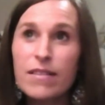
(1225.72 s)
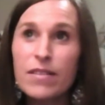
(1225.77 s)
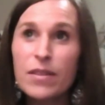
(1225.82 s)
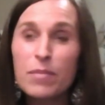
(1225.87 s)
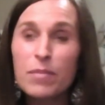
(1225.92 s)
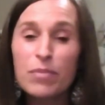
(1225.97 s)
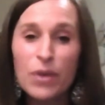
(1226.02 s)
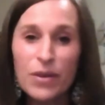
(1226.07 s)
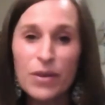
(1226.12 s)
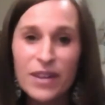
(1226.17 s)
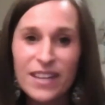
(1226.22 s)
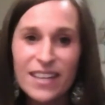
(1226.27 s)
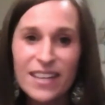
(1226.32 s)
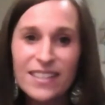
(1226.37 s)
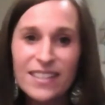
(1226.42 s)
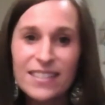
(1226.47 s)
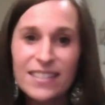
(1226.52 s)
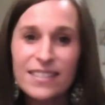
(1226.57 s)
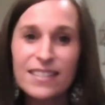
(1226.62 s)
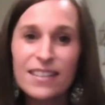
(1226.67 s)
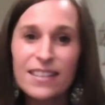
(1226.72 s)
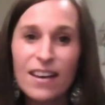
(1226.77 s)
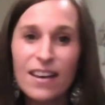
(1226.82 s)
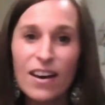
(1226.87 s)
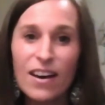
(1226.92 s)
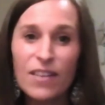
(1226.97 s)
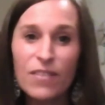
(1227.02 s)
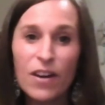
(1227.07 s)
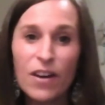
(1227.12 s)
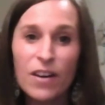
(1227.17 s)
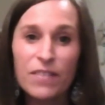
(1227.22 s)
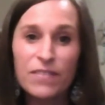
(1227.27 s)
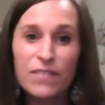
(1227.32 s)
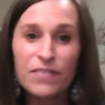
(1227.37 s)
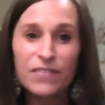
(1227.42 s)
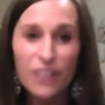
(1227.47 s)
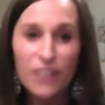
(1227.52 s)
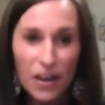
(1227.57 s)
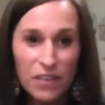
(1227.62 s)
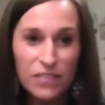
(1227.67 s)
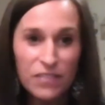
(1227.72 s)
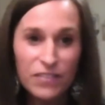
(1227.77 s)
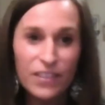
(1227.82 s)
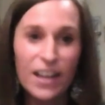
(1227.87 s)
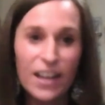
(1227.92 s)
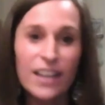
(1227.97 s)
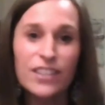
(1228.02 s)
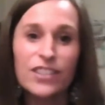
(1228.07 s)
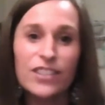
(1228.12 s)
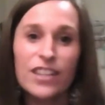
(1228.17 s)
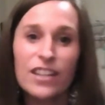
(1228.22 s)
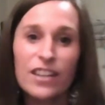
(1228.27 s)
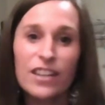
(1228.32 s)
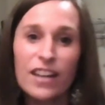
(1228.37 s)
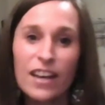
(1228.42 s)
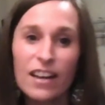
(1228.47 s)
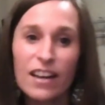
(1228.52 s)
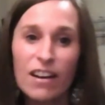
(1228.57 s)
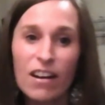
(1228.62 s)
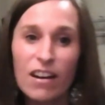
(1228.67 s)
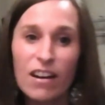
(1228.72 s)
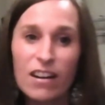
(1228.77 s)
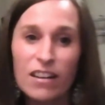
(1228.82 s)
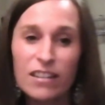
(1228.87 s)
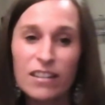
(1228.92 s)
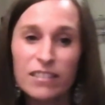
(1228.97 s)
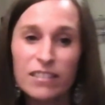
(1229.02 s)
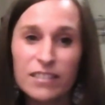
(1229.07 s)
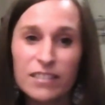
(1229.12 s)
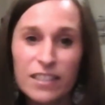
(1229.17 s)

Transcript: the brokenness of our, our flesh and, and our,